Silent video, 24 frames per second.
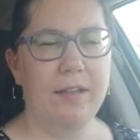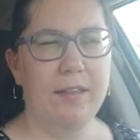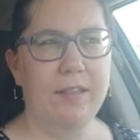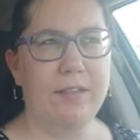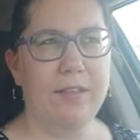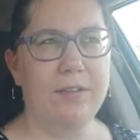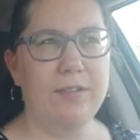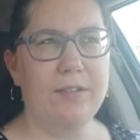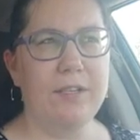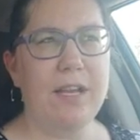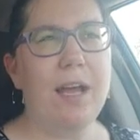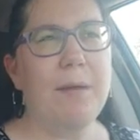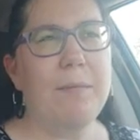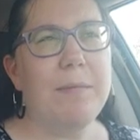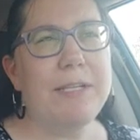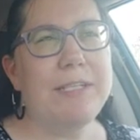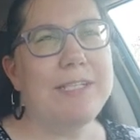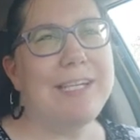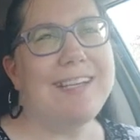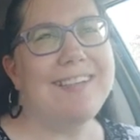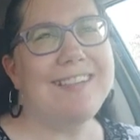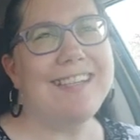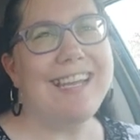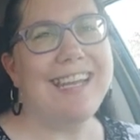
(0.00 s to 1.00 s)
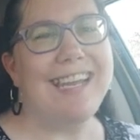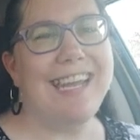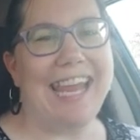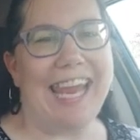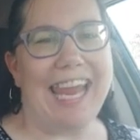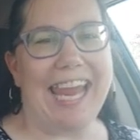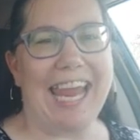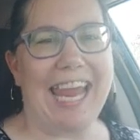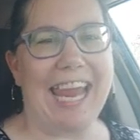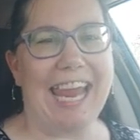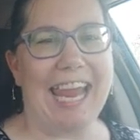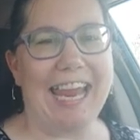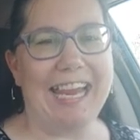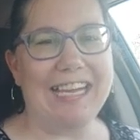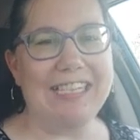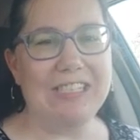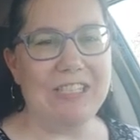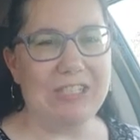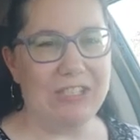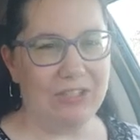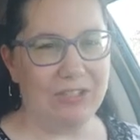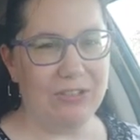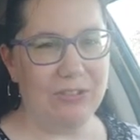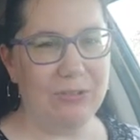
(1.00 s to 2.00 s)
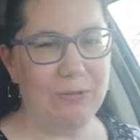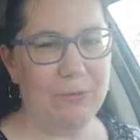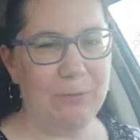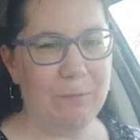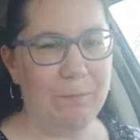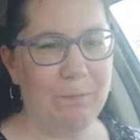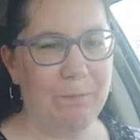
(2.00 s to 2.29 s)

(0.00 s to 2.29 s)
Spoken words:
There's not much else I can do.